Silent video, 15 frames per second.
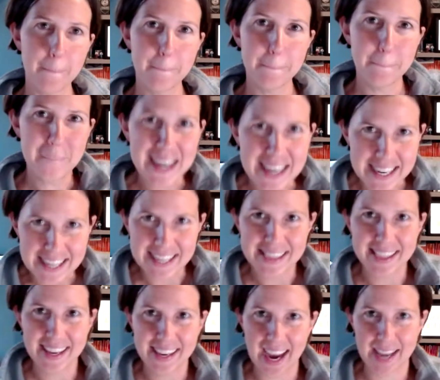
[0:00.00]
me
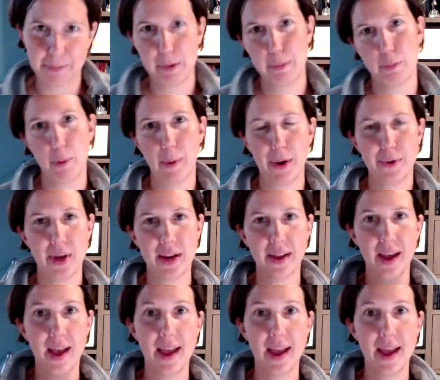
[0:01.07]
that gets me promoted.